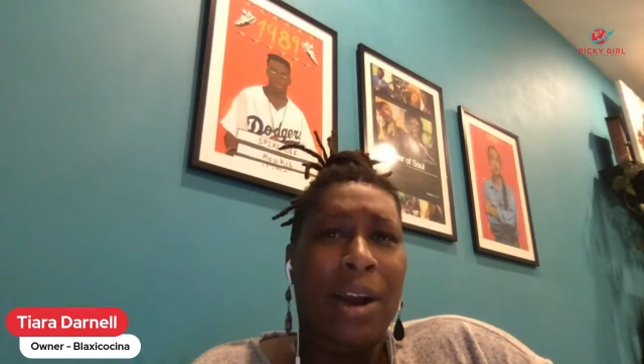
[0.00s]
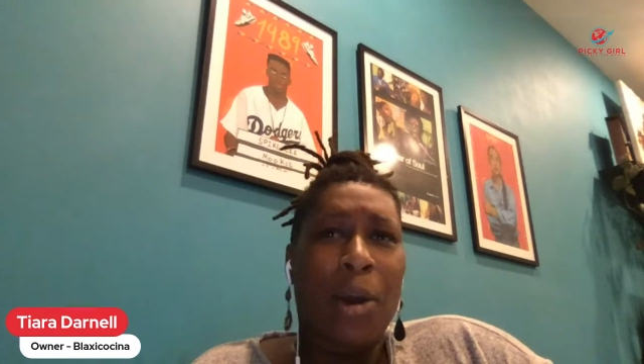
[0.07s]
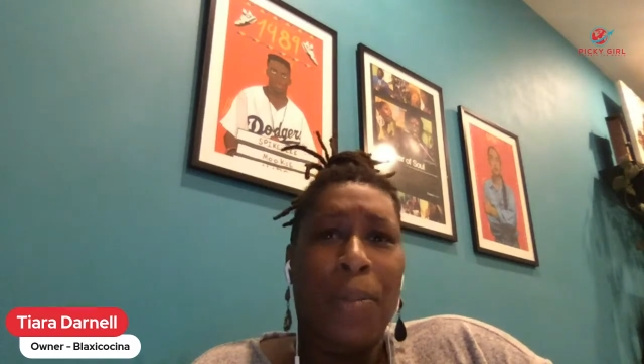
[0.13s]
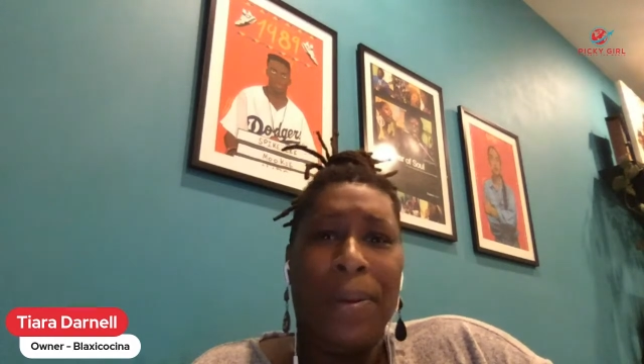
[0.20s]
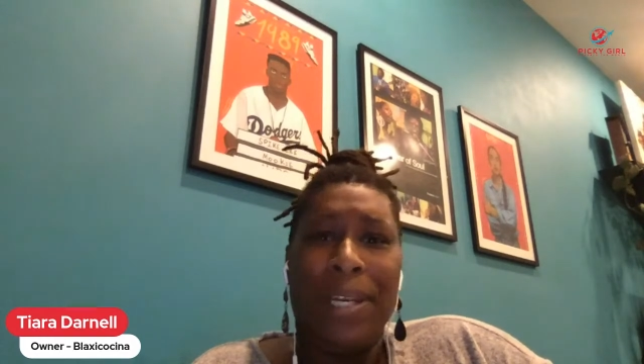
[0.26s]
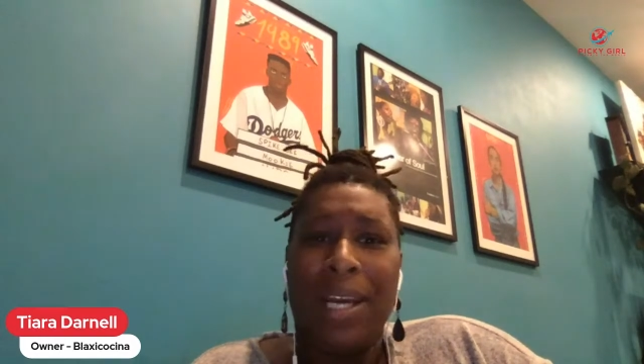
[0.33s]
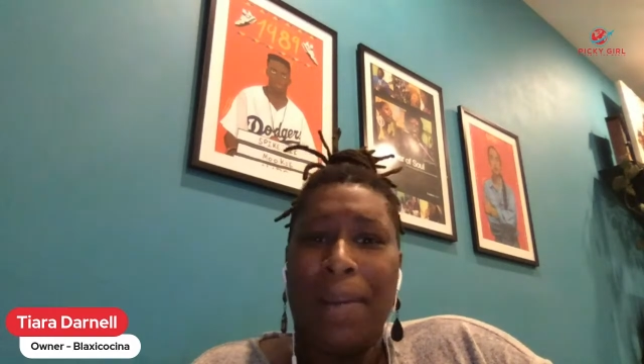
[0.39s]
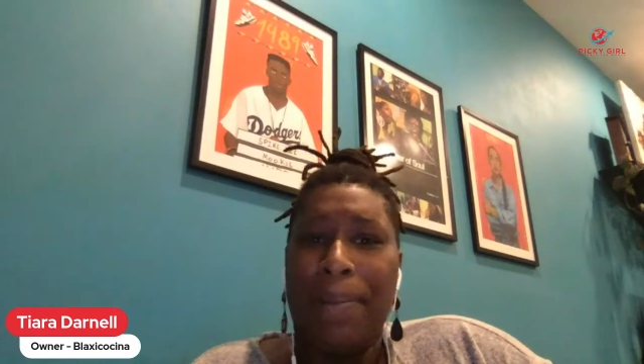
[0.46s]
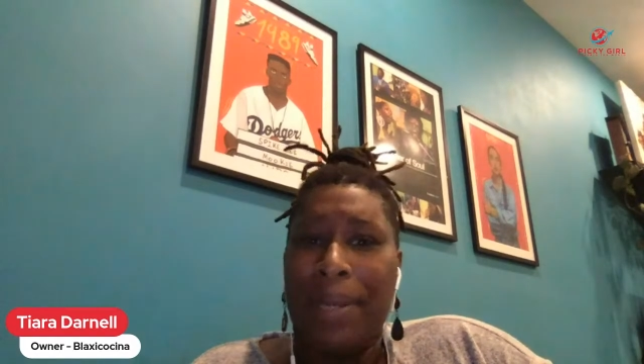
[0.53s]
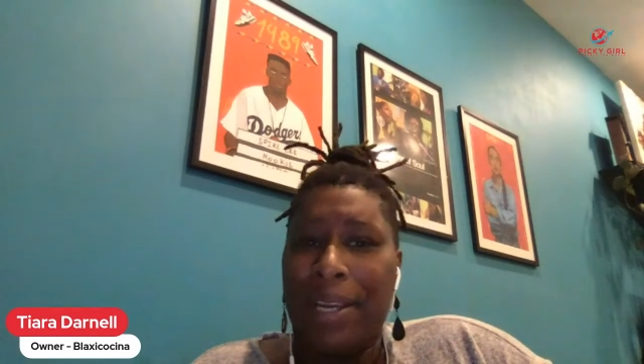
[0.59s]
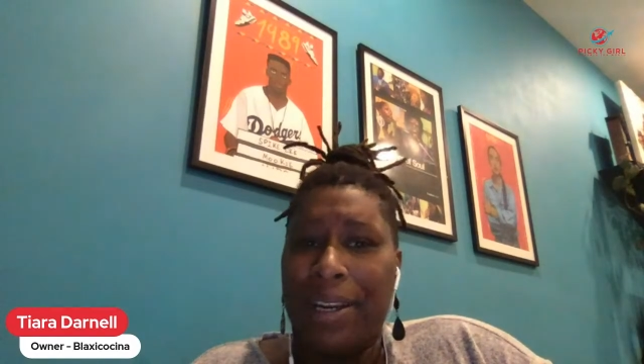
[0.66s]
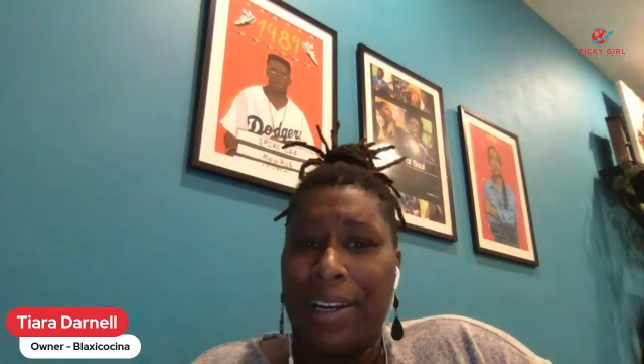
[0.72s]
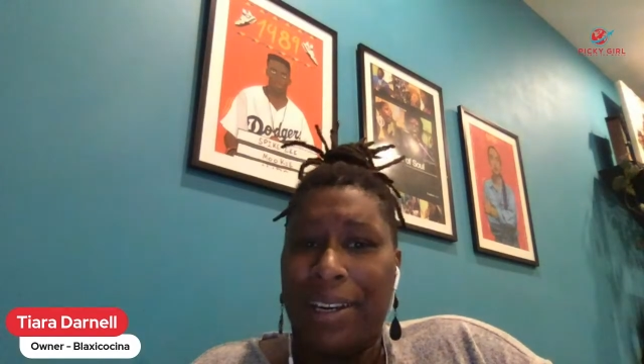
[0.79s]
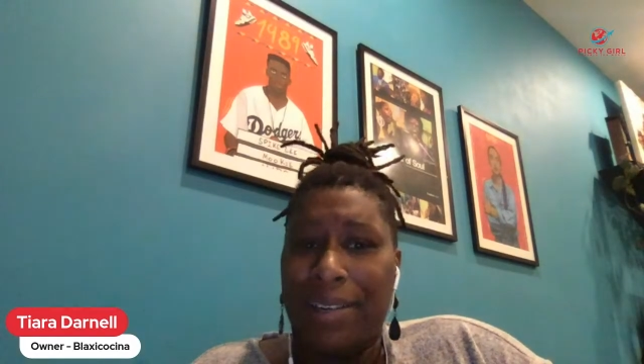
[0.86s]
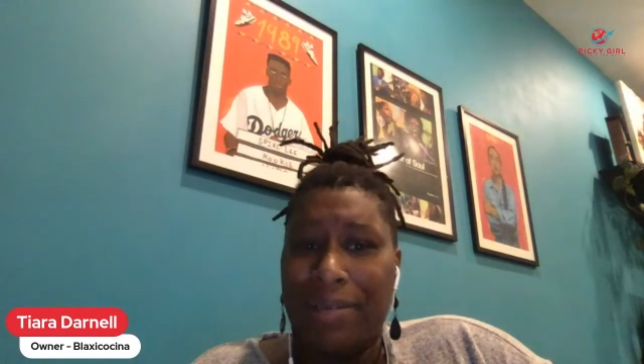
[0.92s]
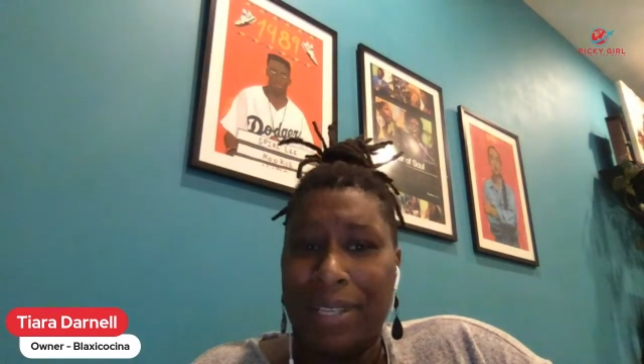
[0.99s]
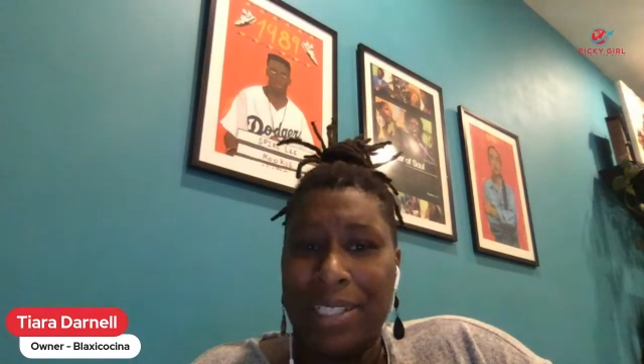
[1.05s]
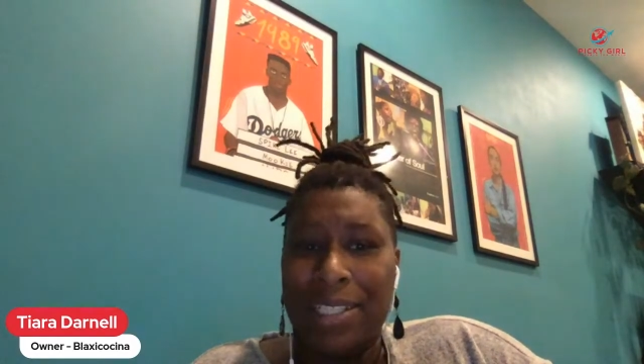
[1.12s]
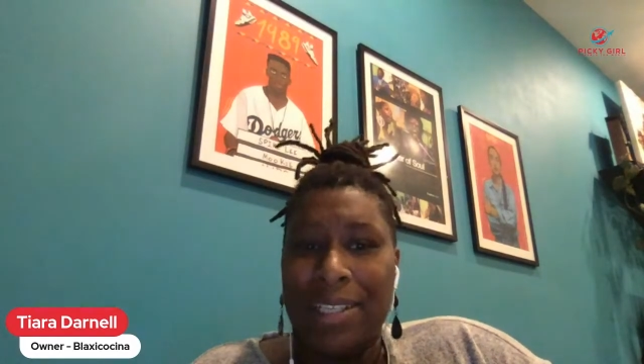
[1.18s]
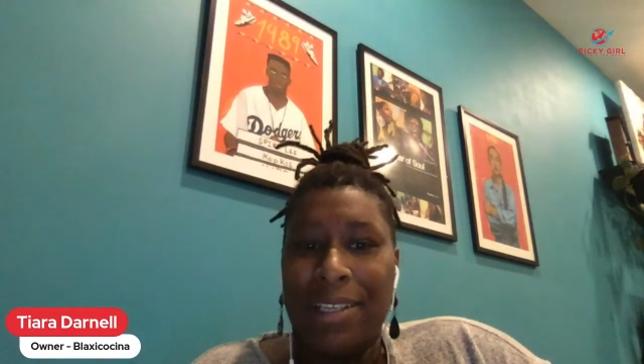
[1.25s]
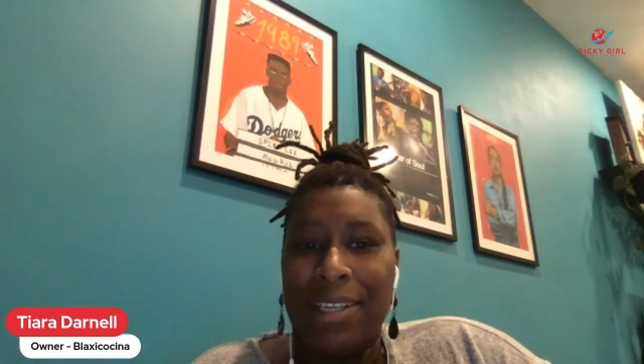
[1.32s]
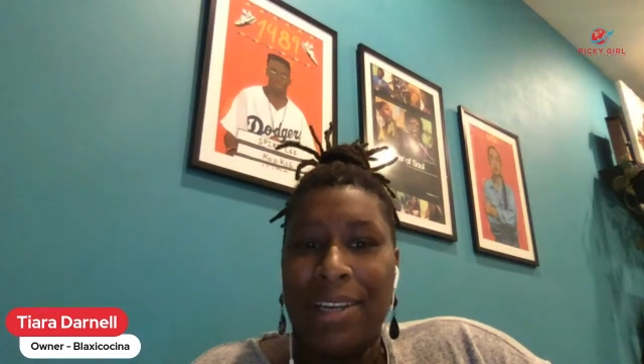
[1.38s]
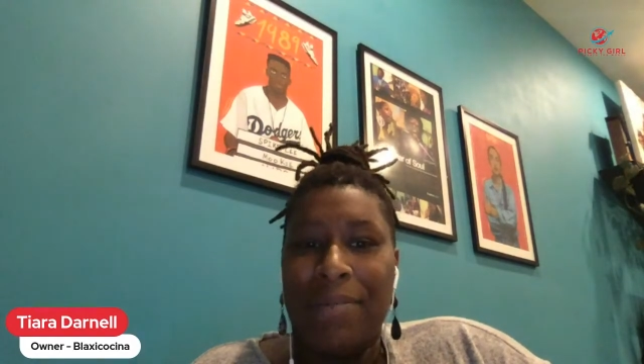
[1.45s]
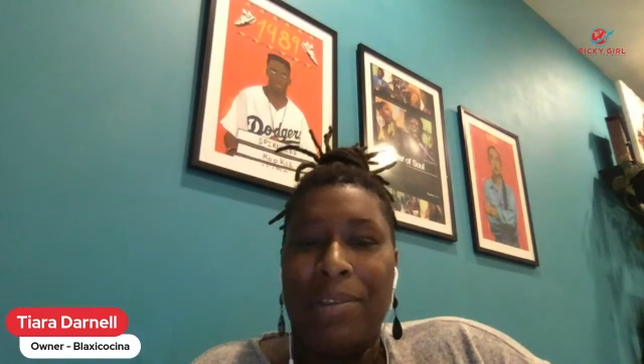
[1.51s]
opened up here recently,